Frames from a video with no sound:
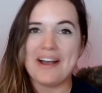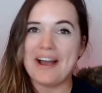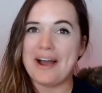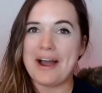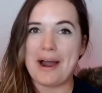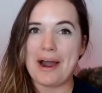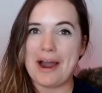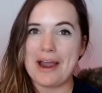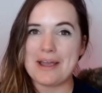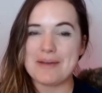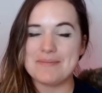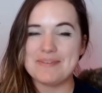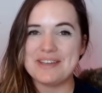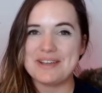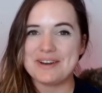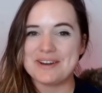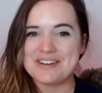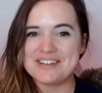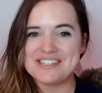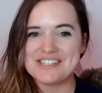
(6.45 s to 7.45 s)
I am
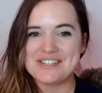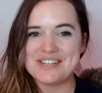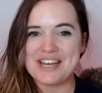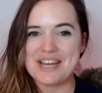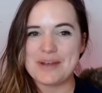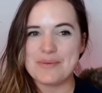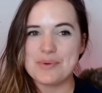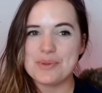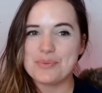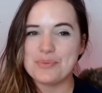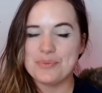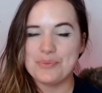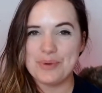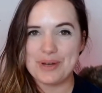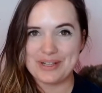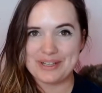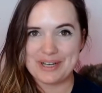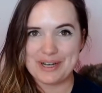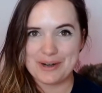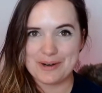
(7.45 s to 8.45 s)
here today with
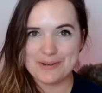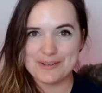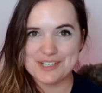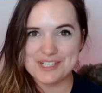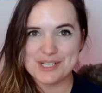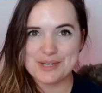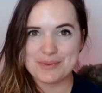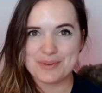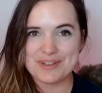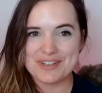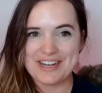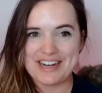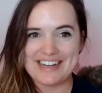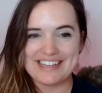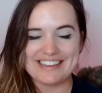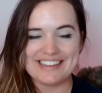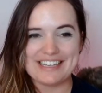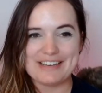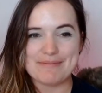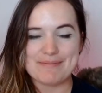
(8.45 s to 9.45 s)
Willow. She will not
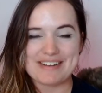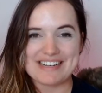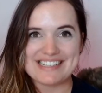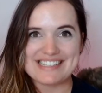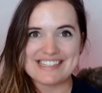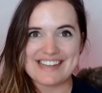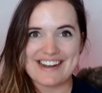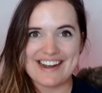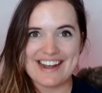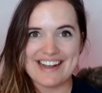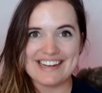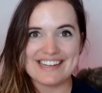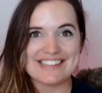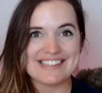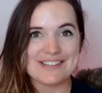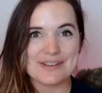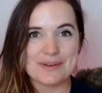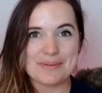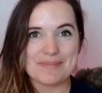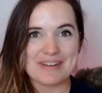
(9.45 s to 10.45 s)
leave my side, and so
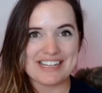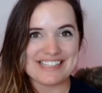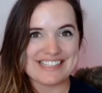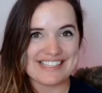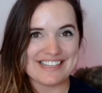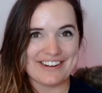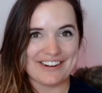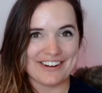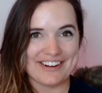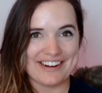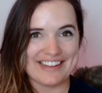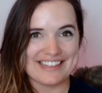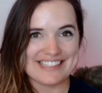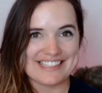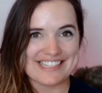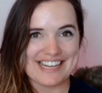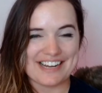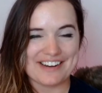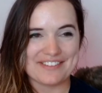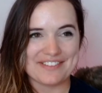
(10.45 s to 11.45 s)
you might see her
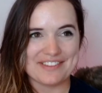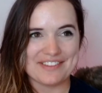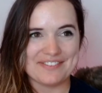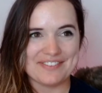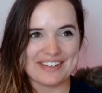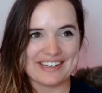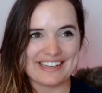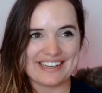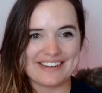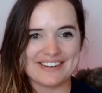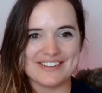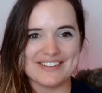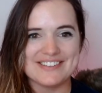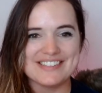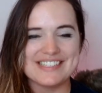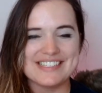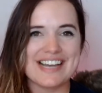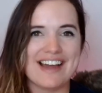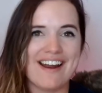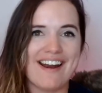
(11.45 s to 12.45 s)
inside of the videos.
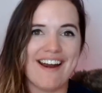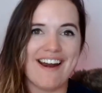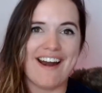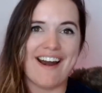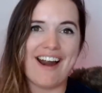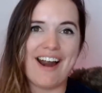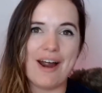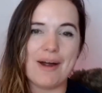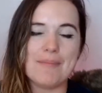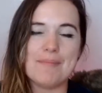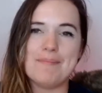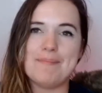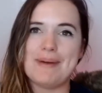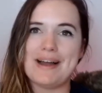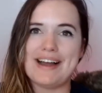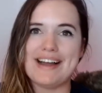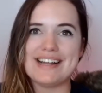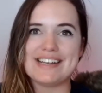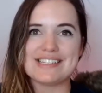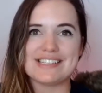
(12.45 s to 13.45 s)

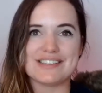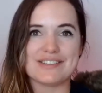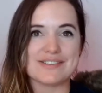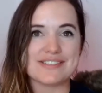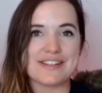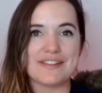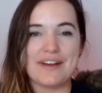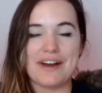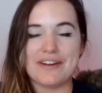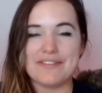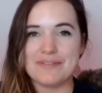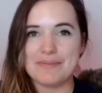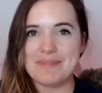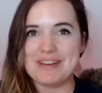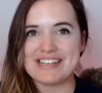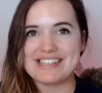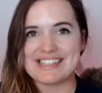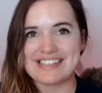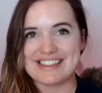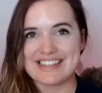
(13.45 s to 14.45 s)
But there's a lot of
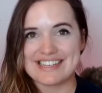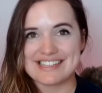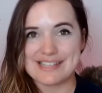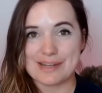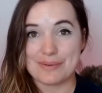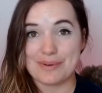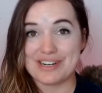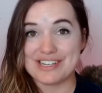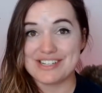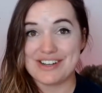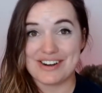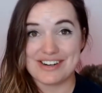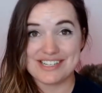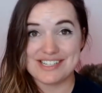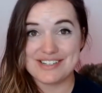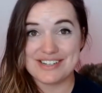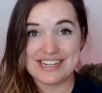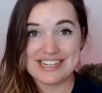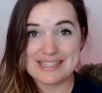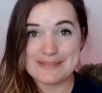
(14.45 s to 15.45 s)
amazing things that I want to talk to you
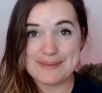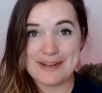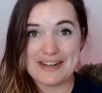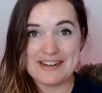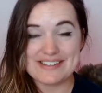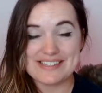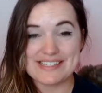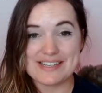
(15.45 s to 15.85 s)
guys about.